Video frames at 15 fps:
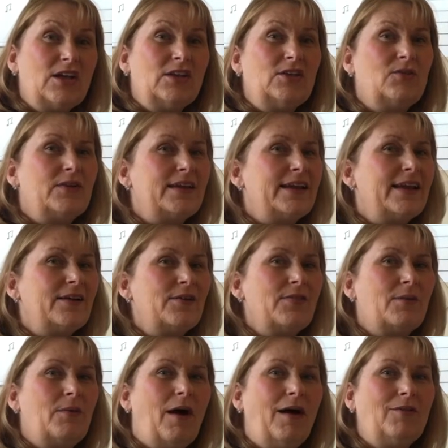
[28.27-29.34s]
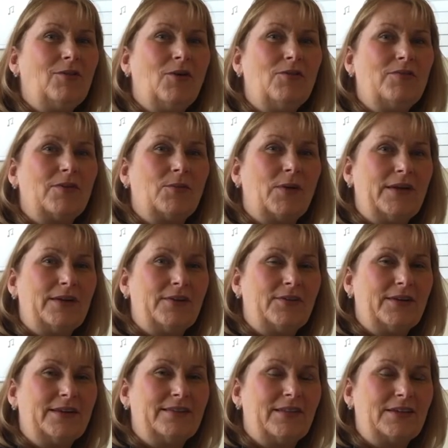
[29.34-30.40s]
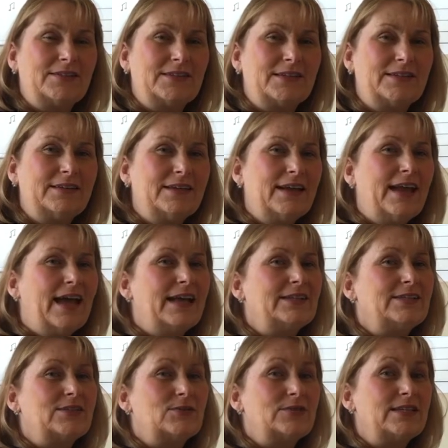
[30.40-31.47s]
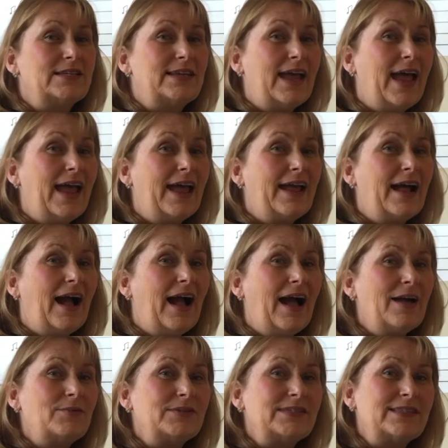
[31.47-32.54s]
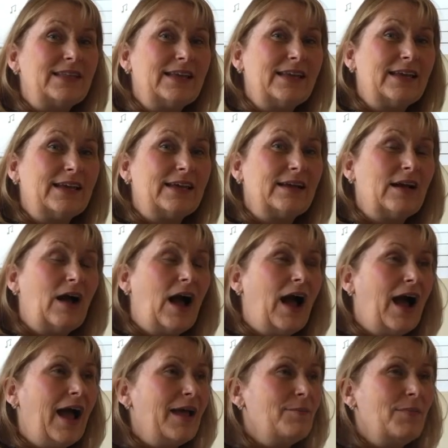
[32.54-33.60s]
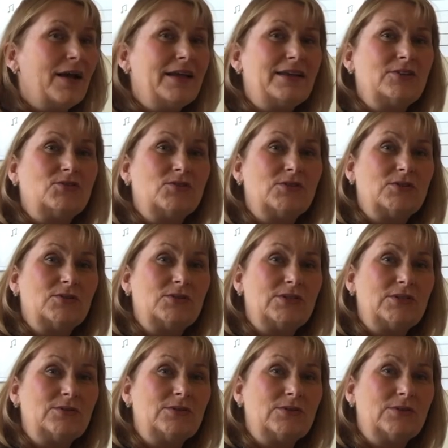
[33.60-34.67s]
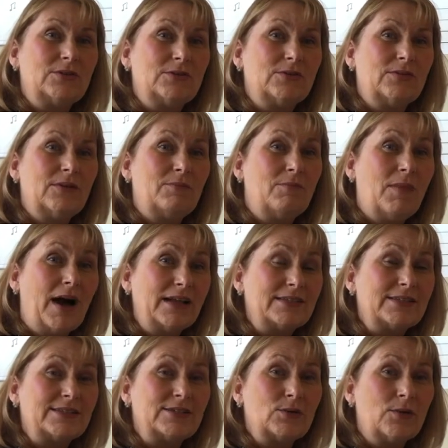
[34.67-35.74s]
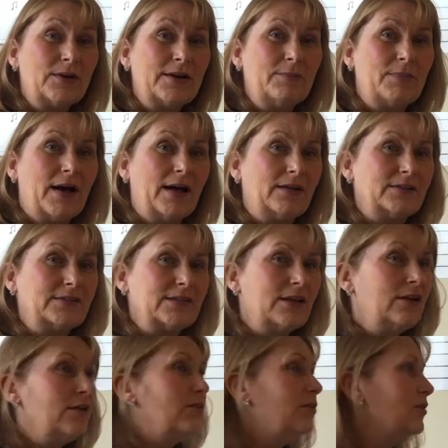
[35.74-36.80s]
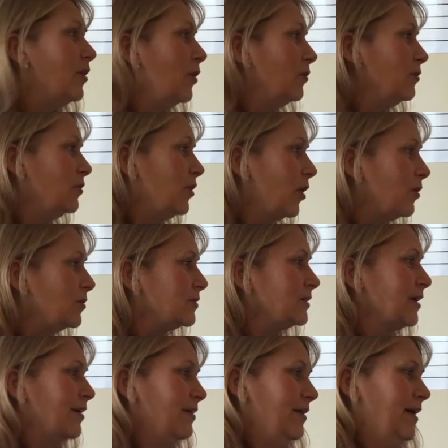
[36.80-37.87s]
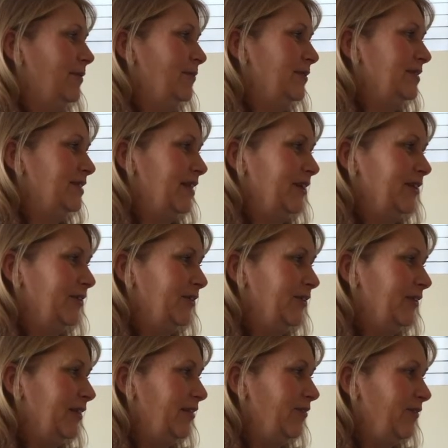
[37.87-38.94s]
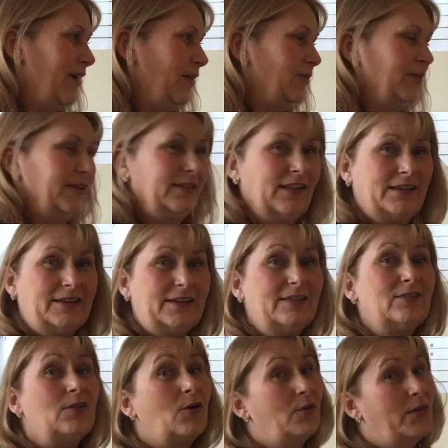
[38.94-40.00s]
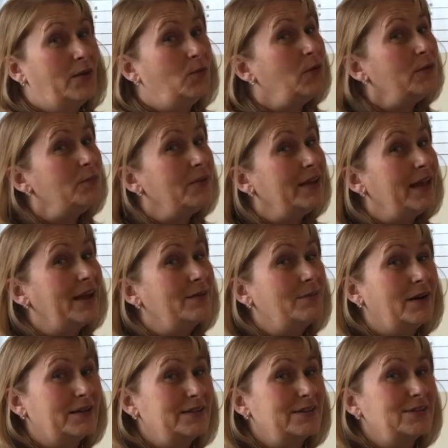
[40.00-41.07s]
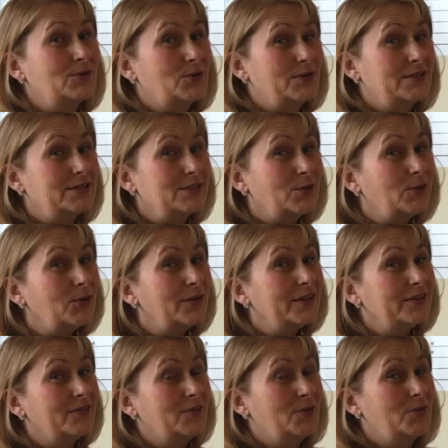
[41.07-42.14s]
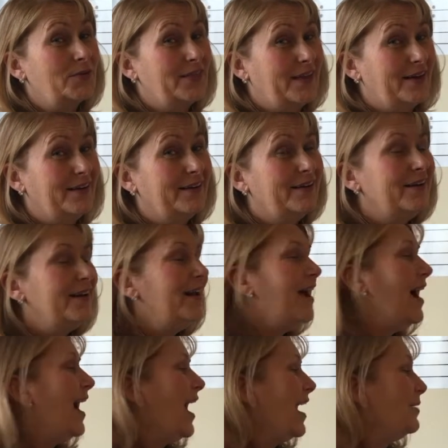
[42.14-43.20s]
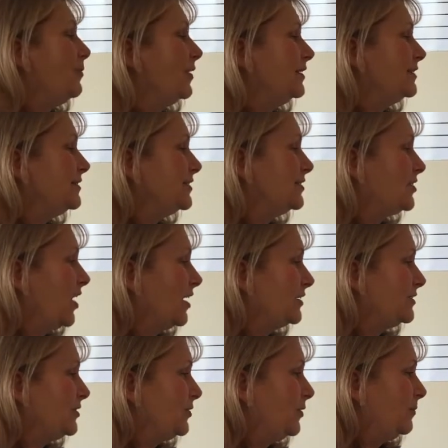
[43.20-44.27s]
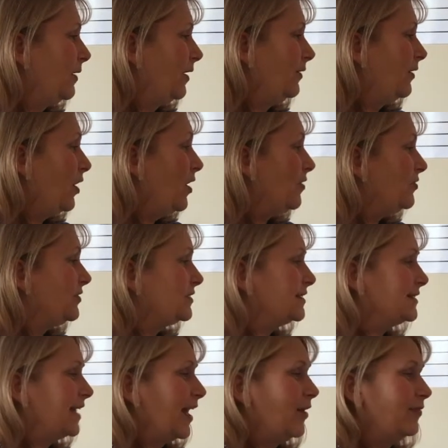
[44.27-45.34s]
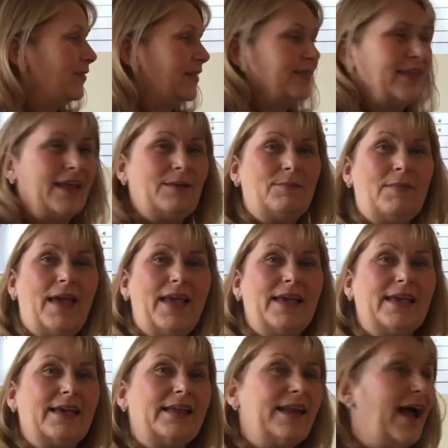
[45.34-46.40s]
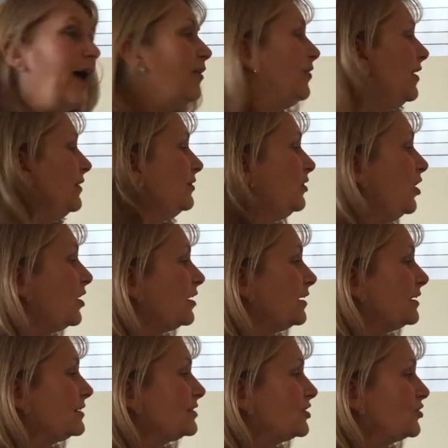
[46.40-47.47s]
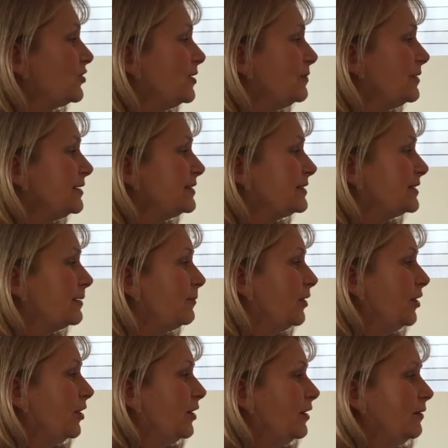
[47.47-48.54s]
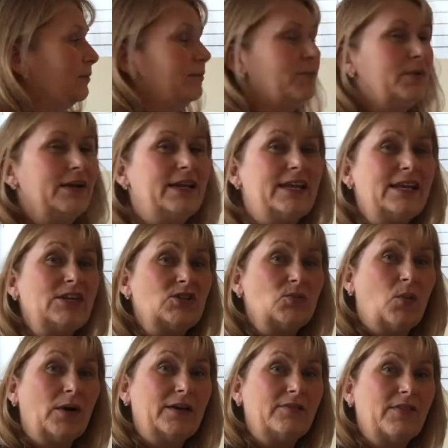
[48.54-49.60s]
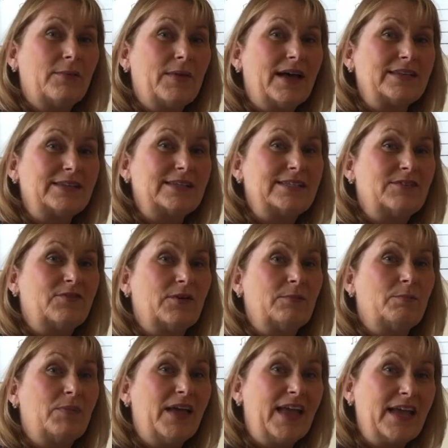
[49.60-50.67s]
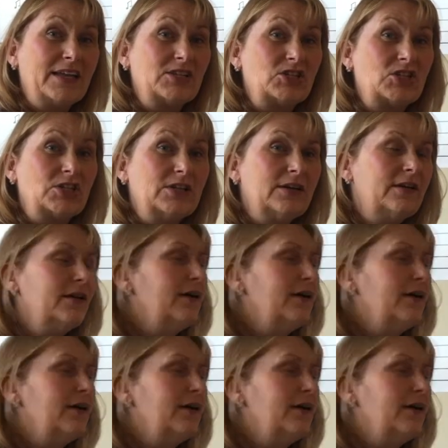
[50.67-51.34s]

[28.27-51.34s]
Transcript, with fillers: You can hear them all over when you're in London. And so today I was thinking I might introduce you to the Montessori bells, though those are not particularly found in London, though they would be at a Montessori school if you were there, I wanted to talk to you about the sound that they make and how they look extremely similar, but each one of them has a different pitch.